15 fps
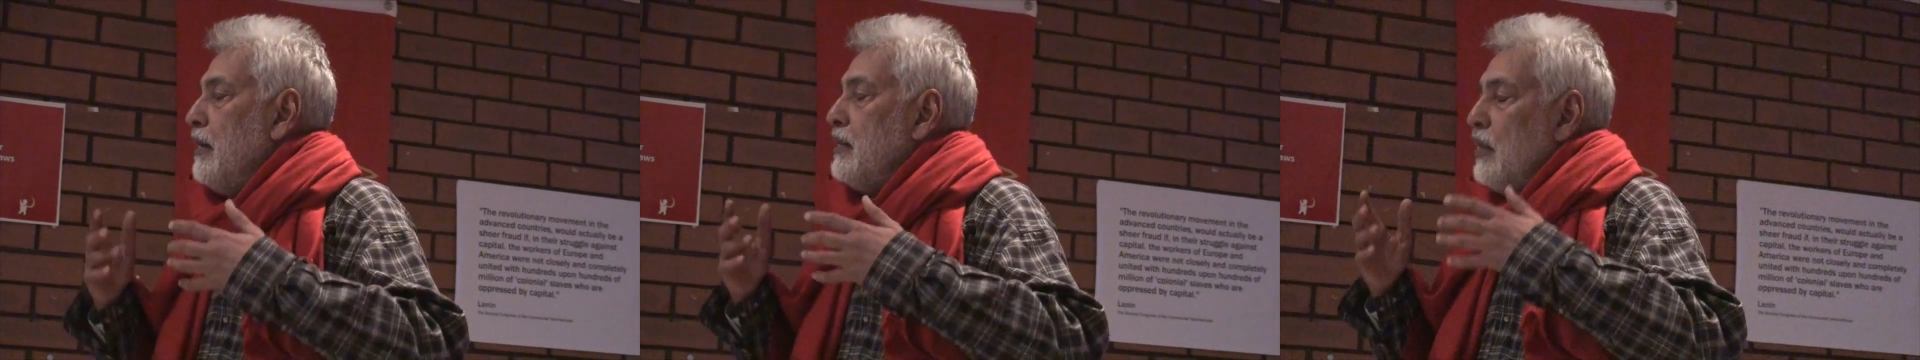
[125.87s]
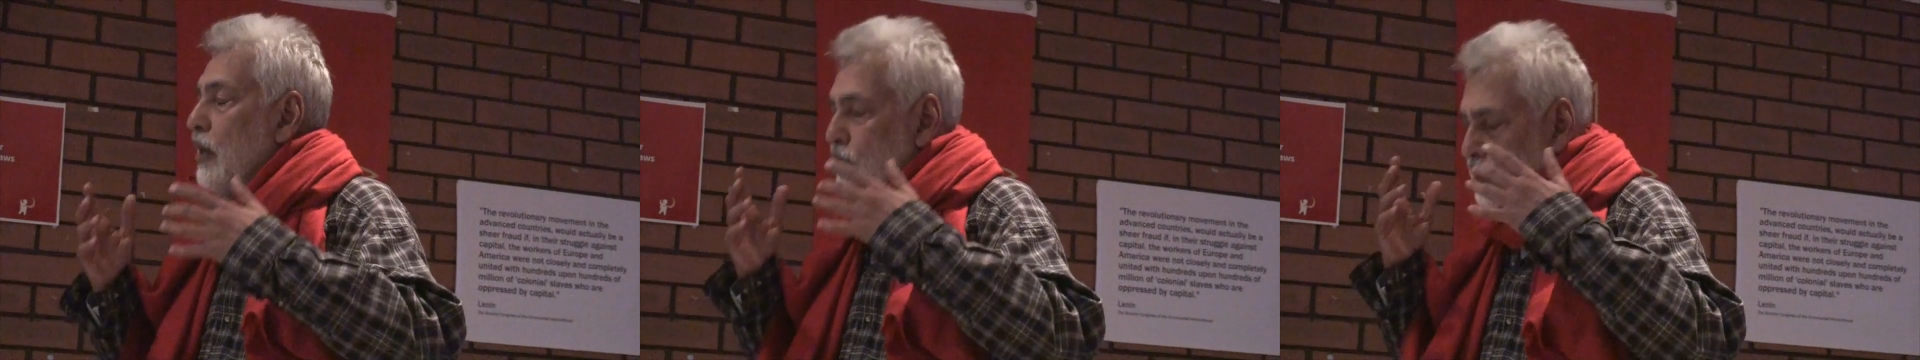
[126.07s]

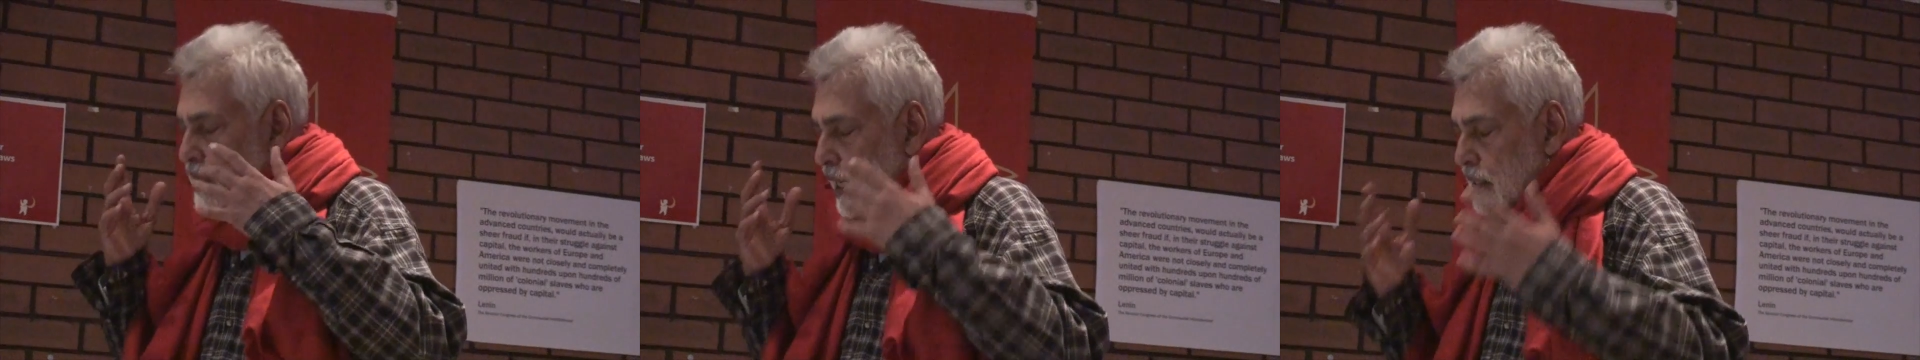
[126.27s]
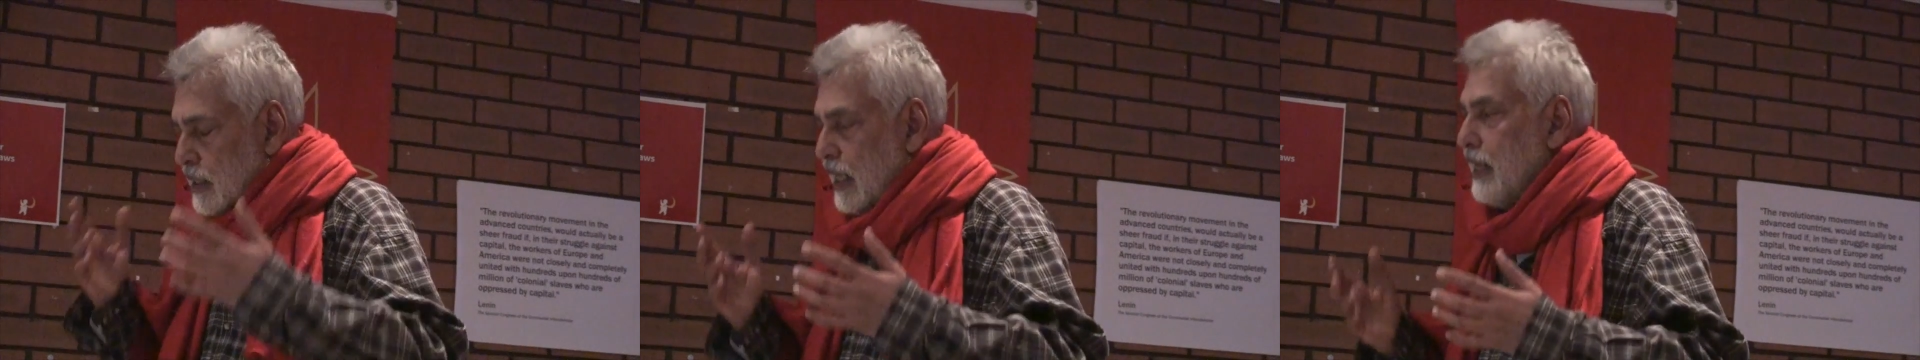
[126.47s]
No,
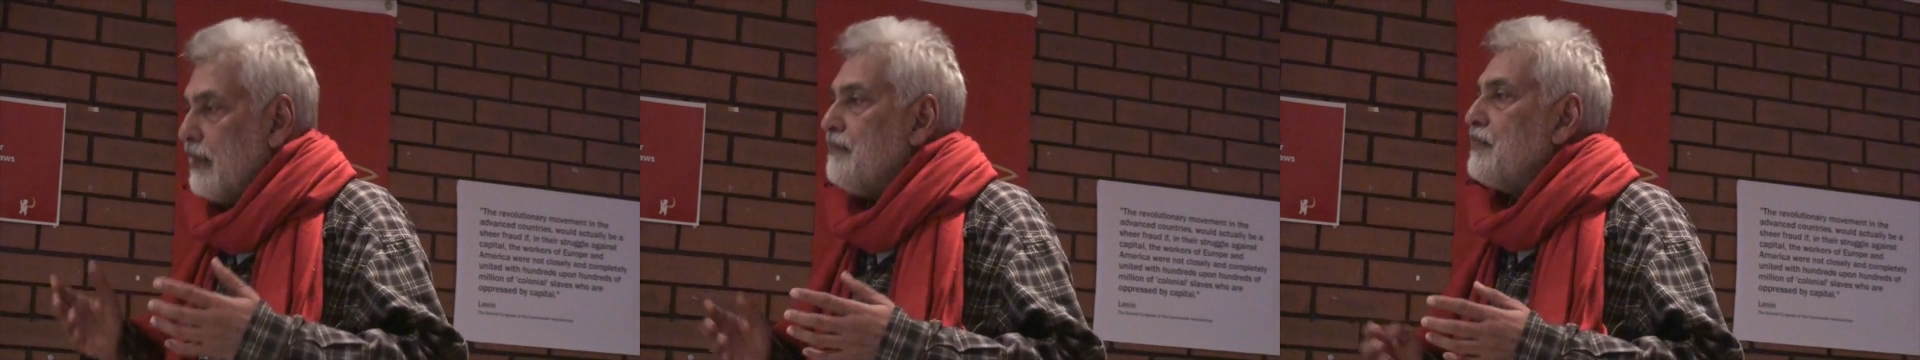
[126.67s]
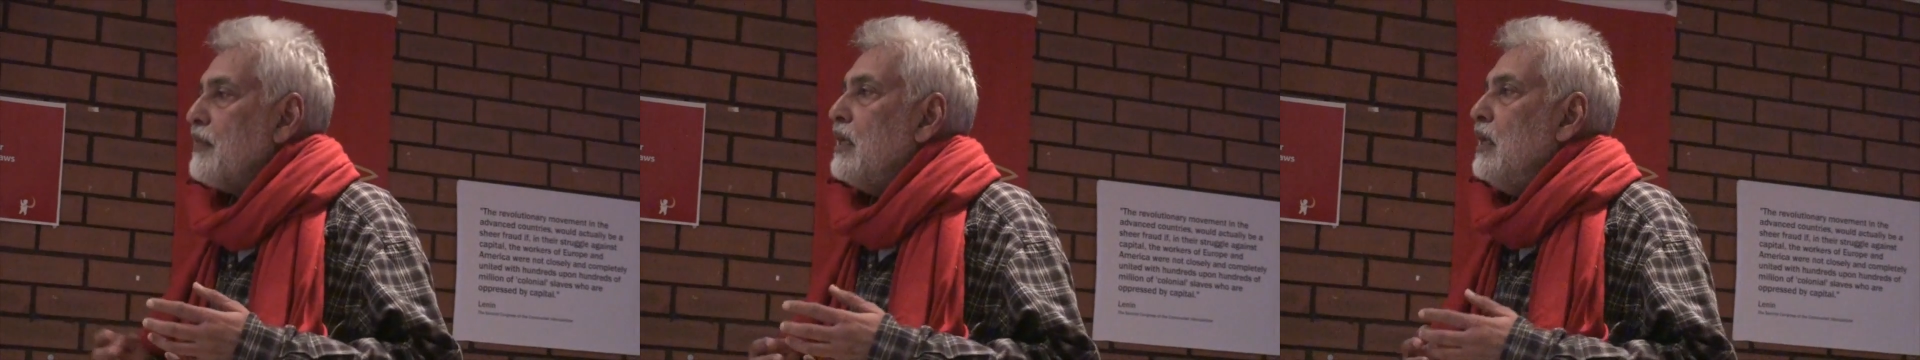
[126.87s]
start
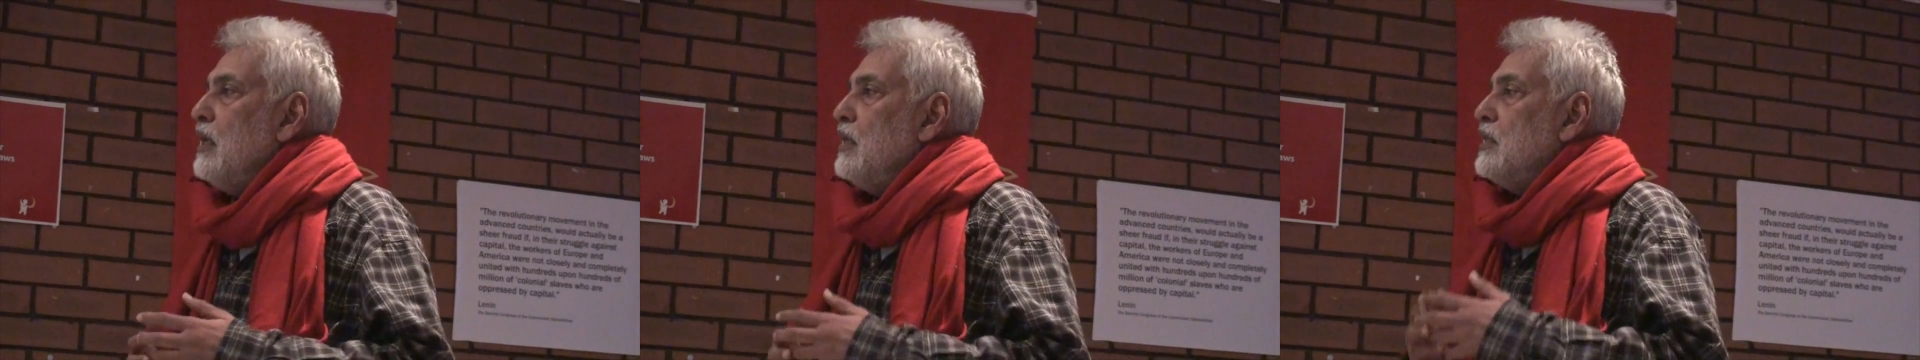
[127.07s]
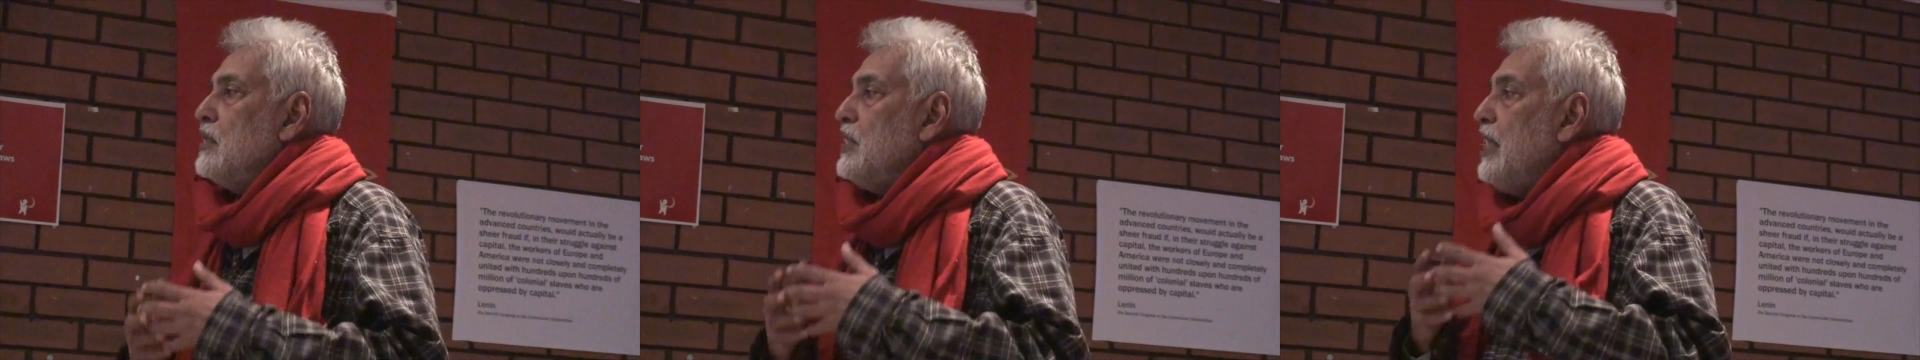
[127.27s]
again.
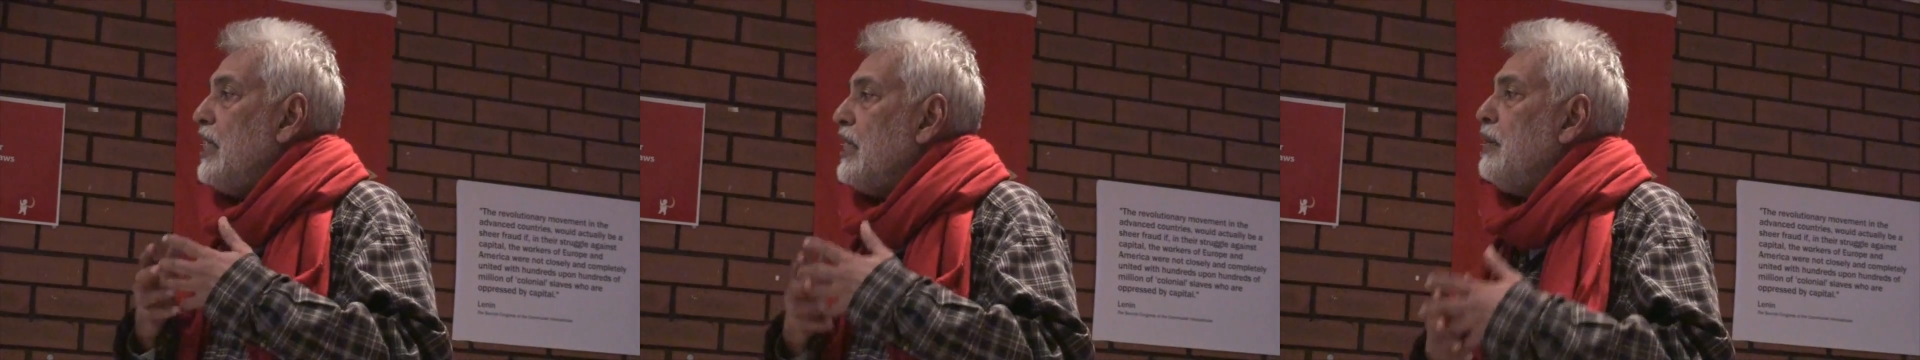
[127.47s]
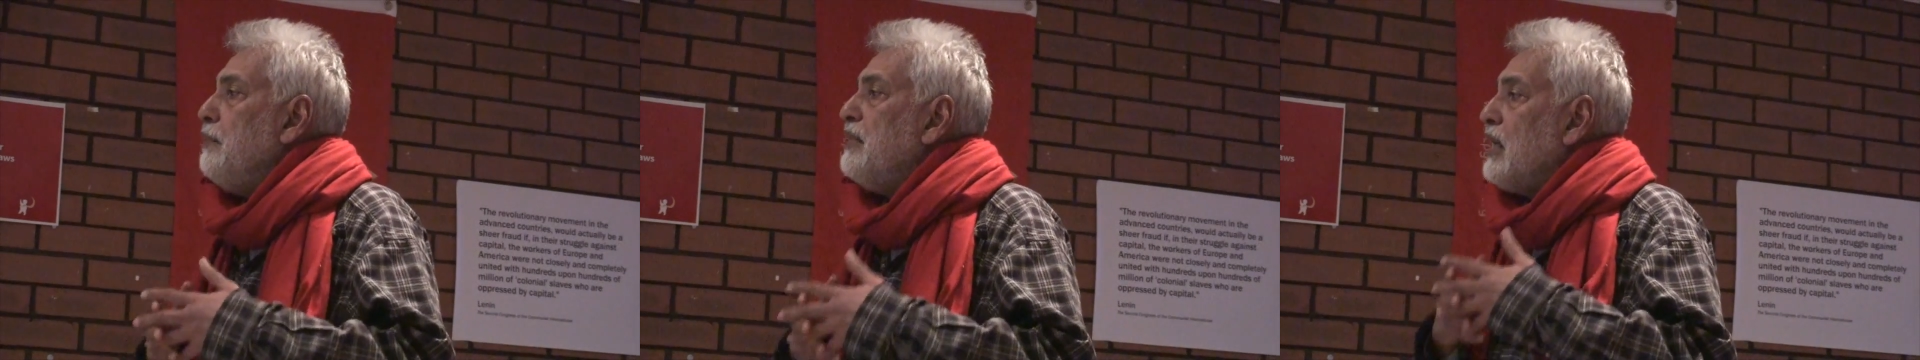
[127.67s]

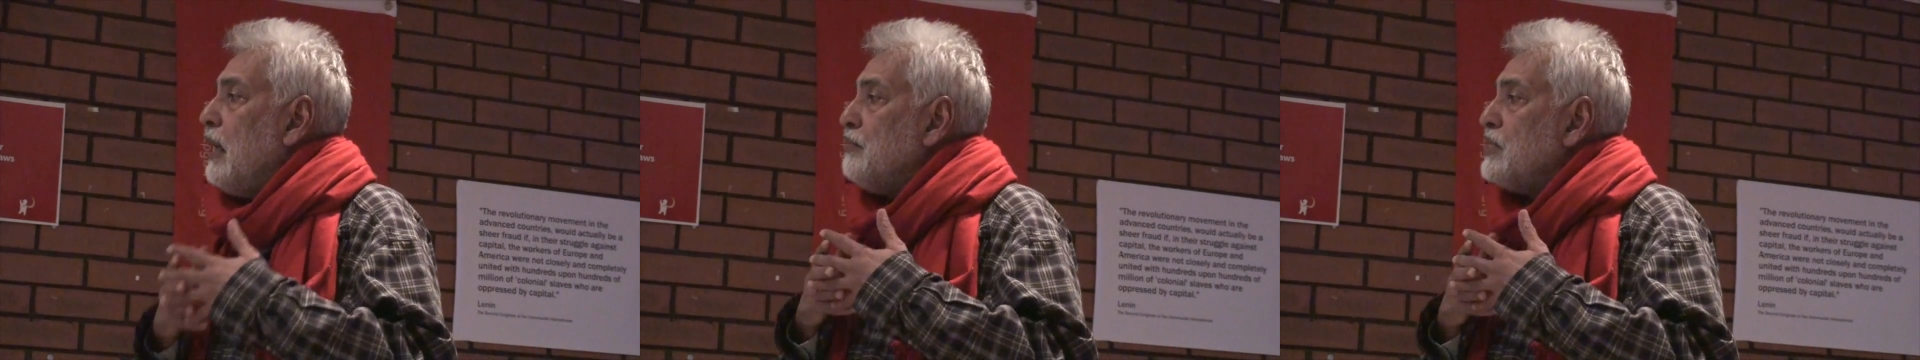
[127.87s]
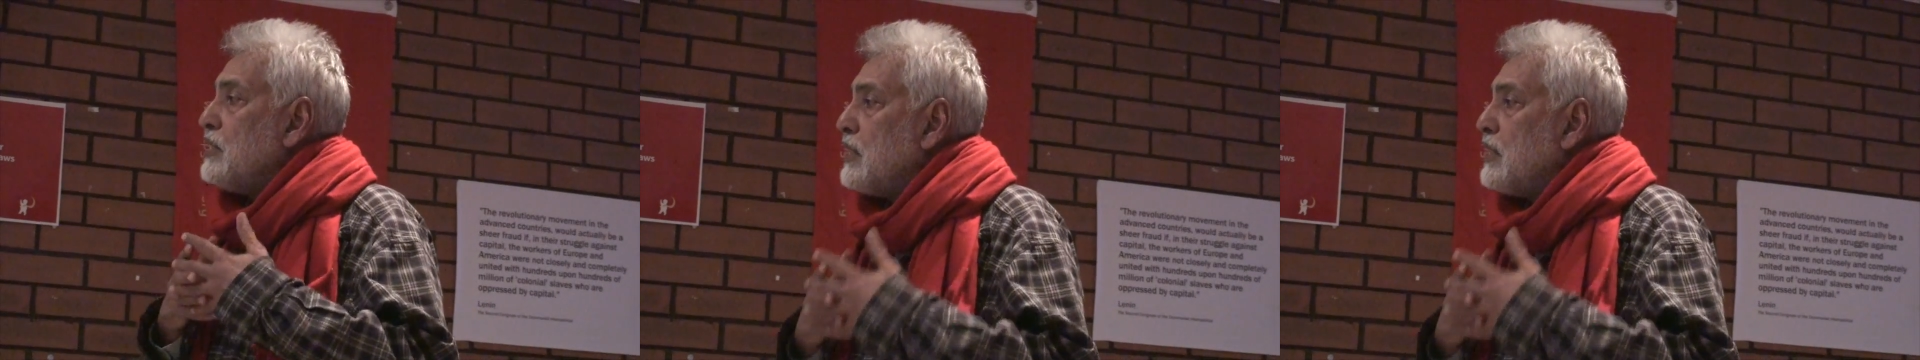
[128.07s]
Theory becomes